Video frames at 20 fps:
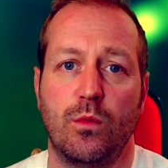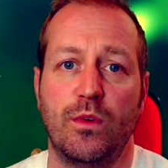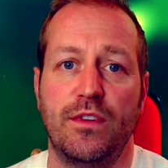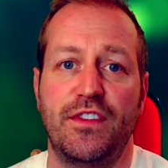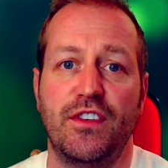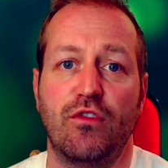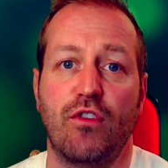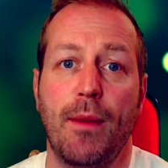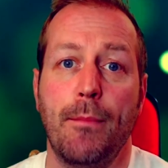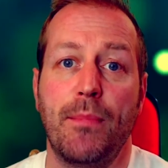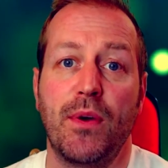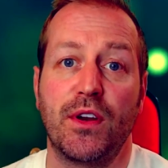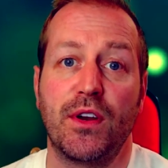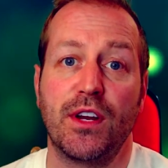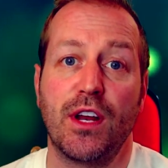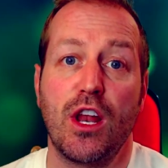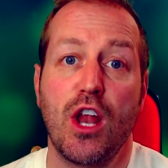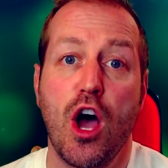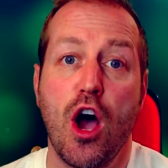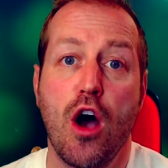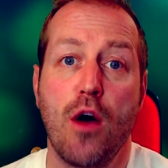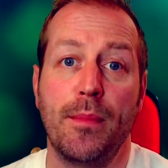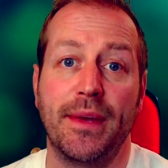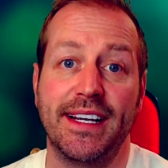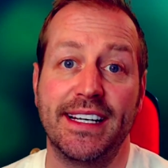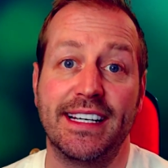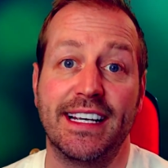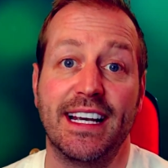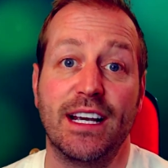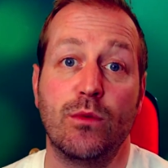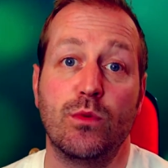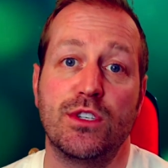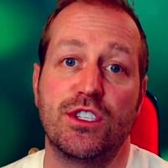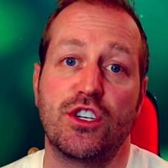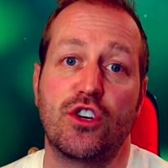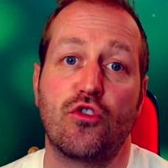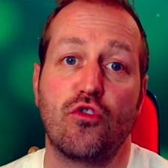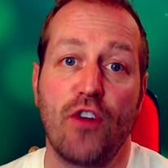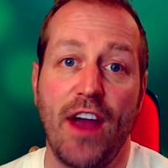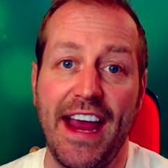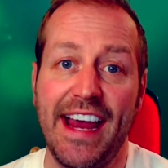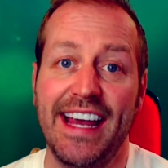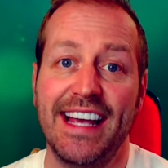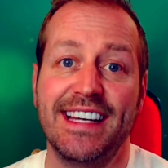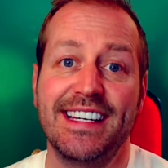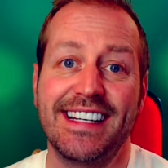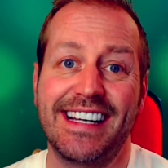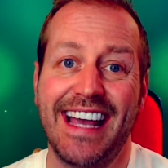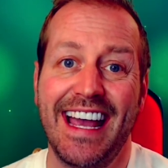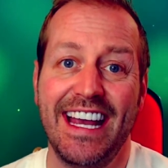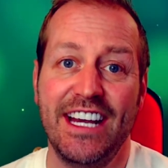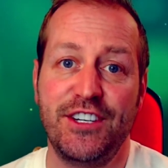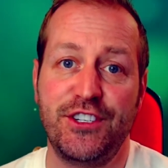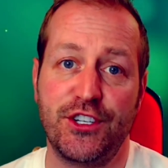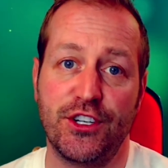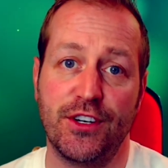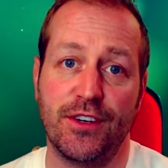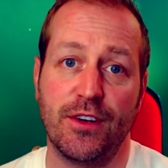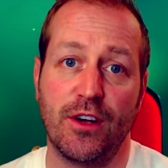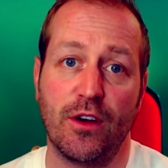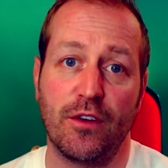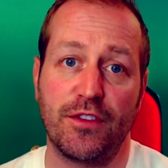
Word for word: With the R E M pod alarming, it was a great indication